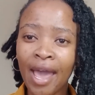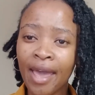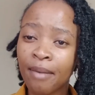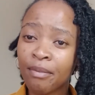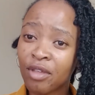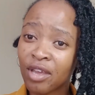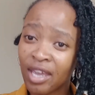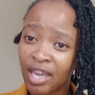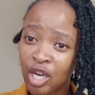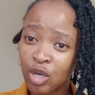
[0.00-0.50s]
am
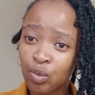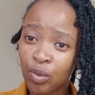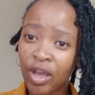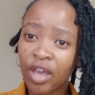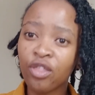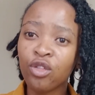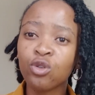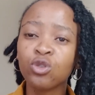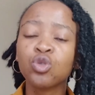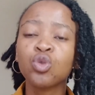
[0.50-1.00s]
the gateway,
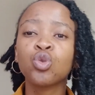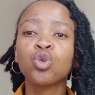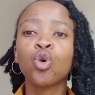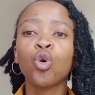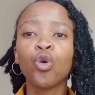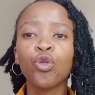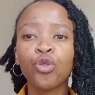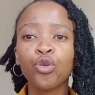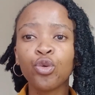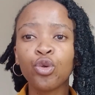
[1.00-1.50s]
and those who
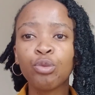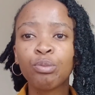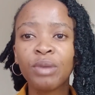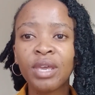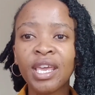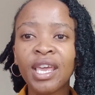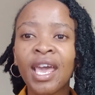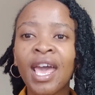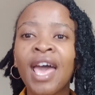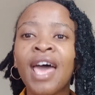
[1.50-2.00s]
go through
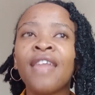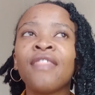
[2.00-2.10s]
me,